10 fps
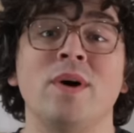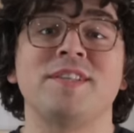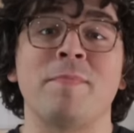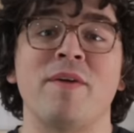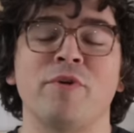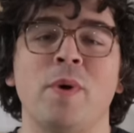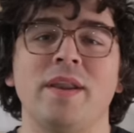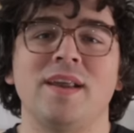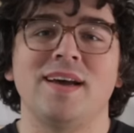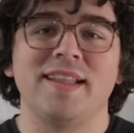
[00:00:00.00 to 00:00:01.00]
What's up,
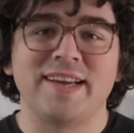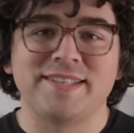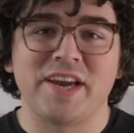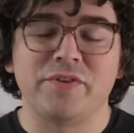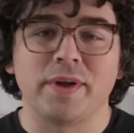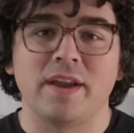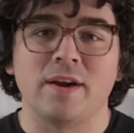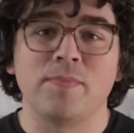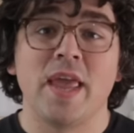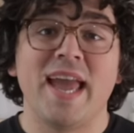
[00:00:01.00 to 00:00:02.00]
everyone? Lance Hedrick
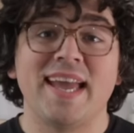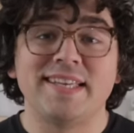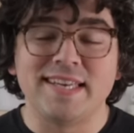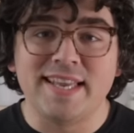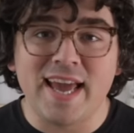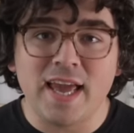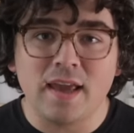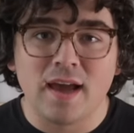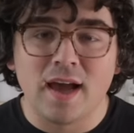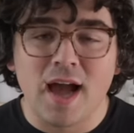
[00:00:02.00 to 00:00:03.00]
here. And
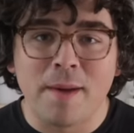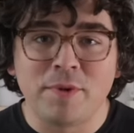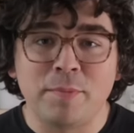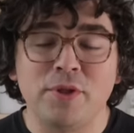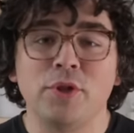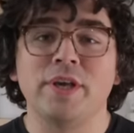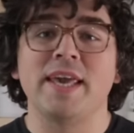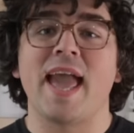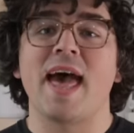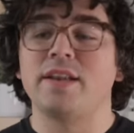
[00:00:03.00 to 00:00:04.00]
today I'm going to be
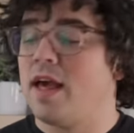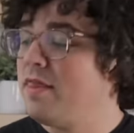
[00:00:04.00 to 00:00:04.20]
looking at